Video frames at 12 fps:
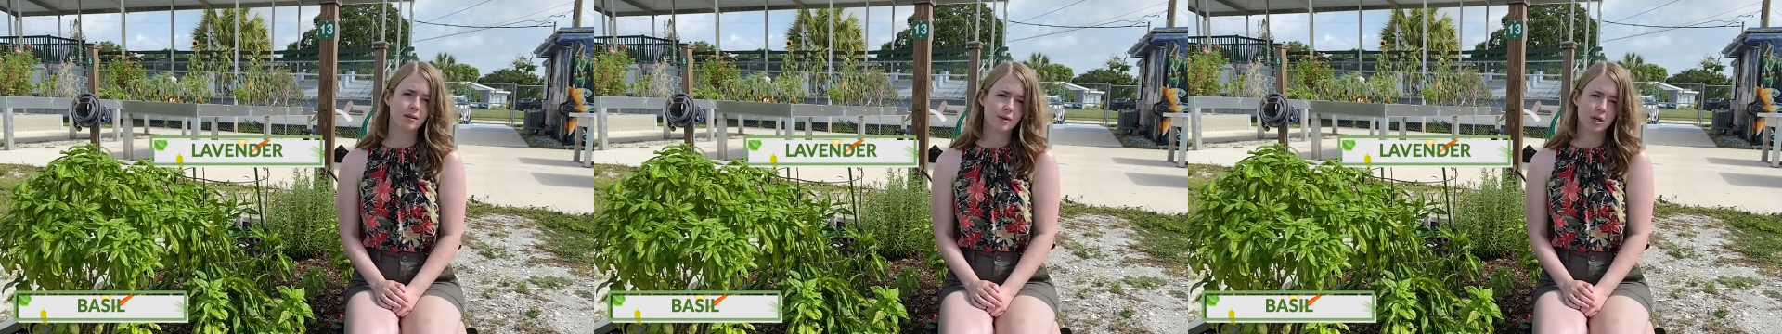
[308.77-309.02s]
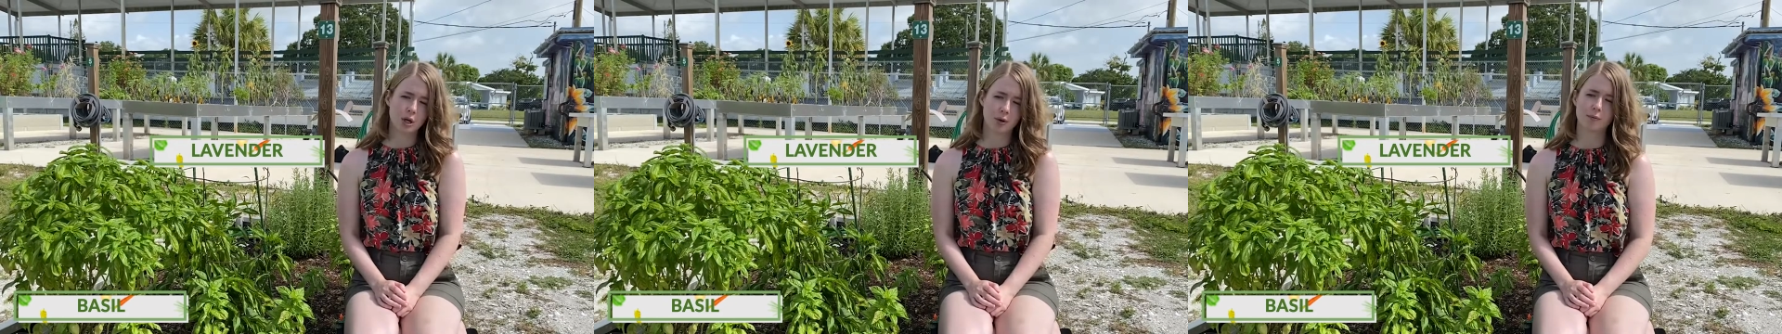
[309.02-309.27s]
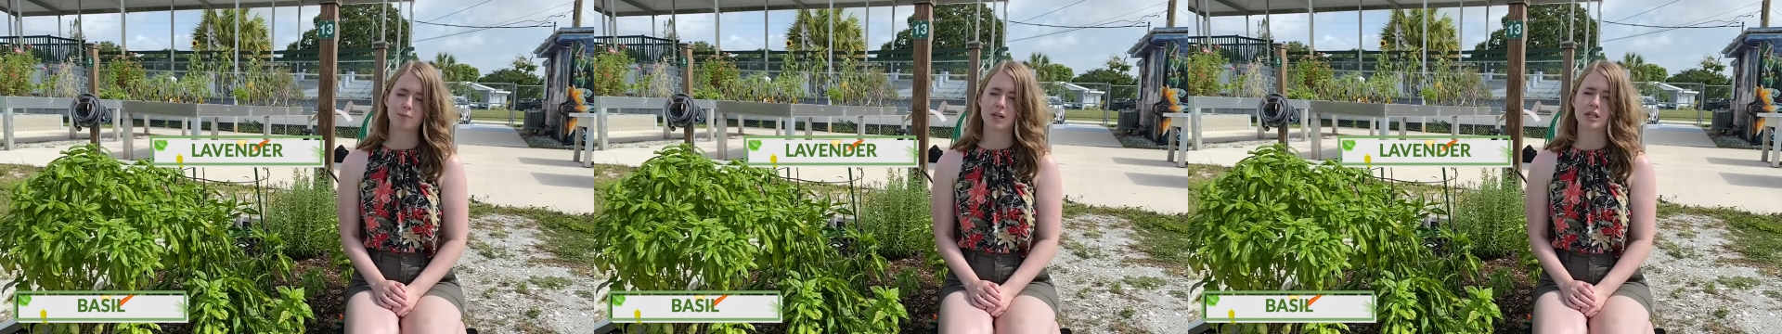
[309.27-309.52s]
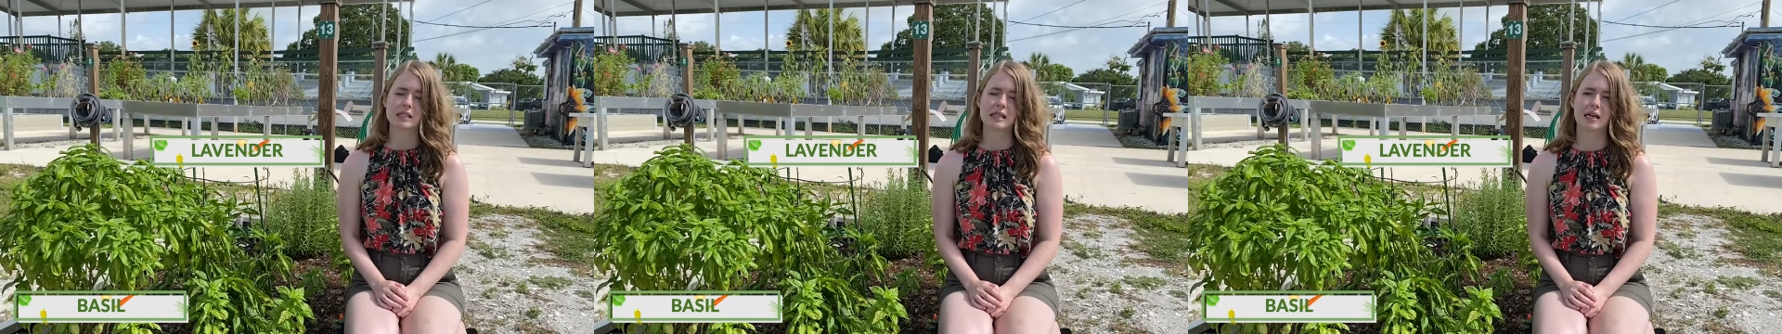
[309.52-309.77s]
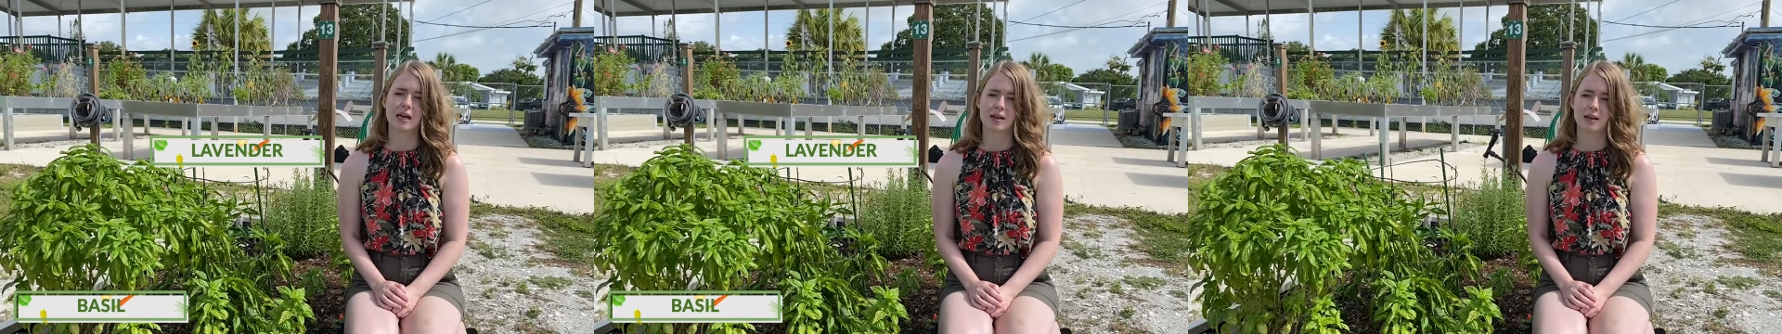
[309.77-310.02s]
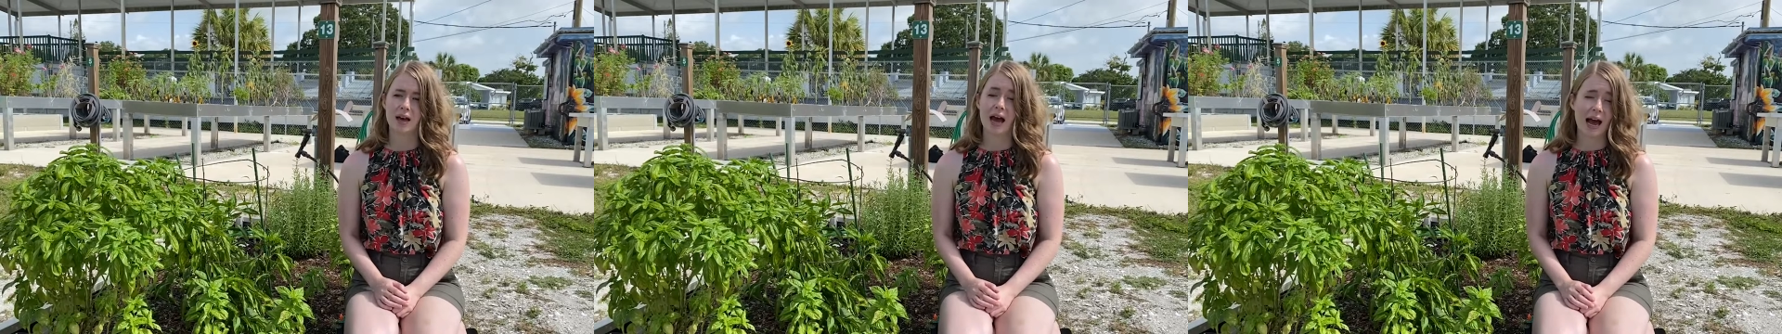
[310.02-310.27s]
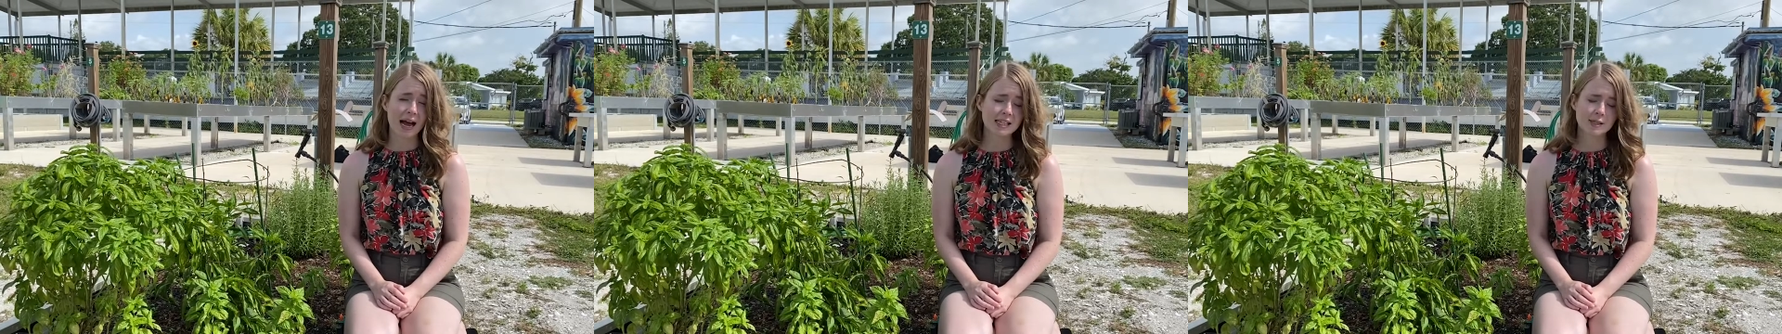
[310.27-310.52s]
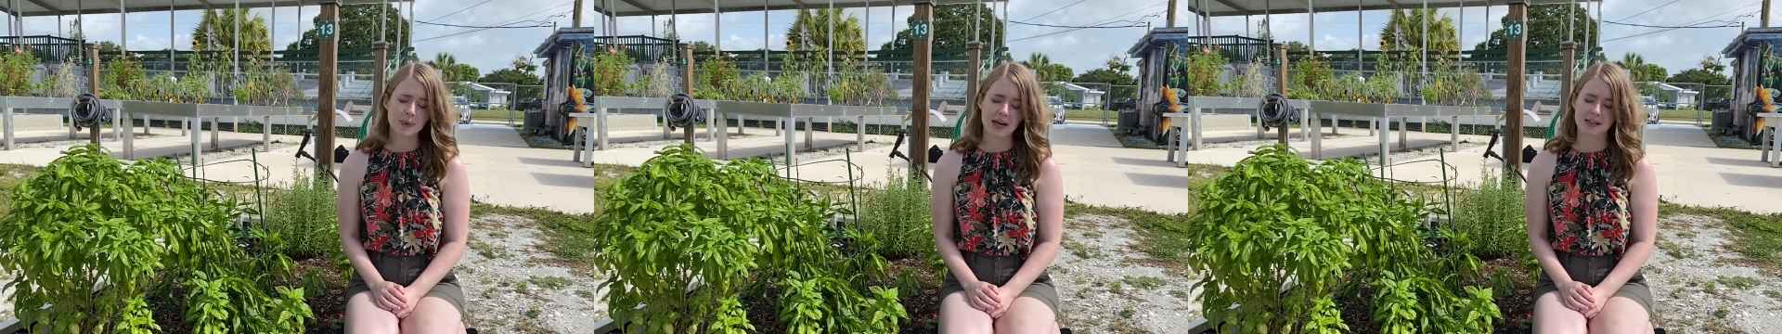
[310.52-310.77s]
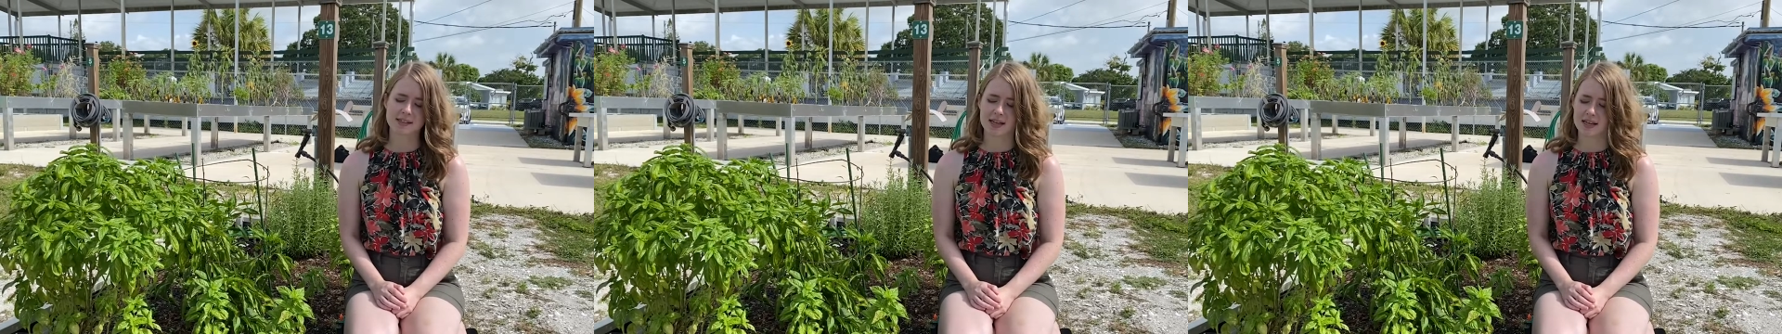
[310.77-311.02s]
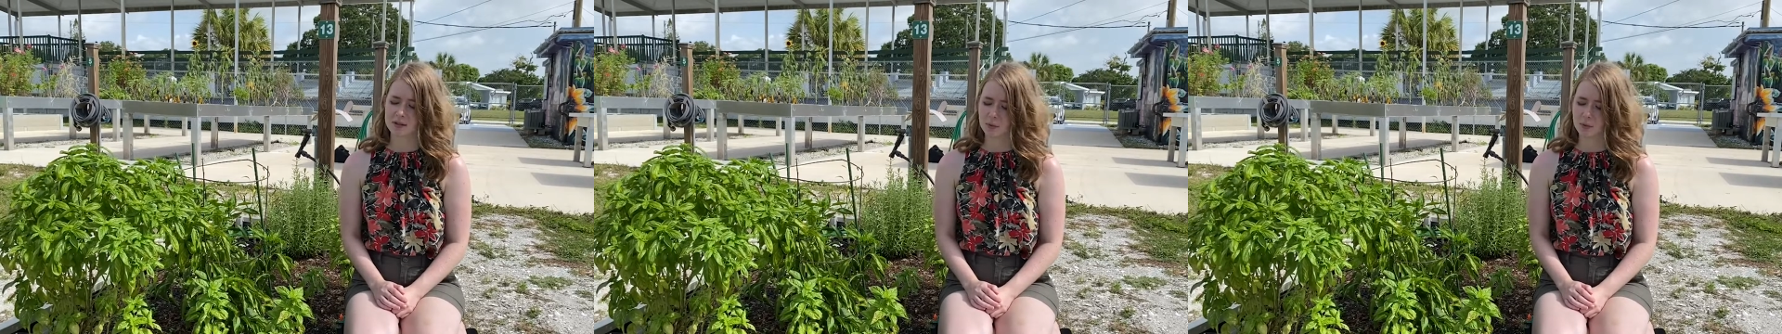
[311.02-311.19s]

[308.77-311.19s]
you know, building aspects as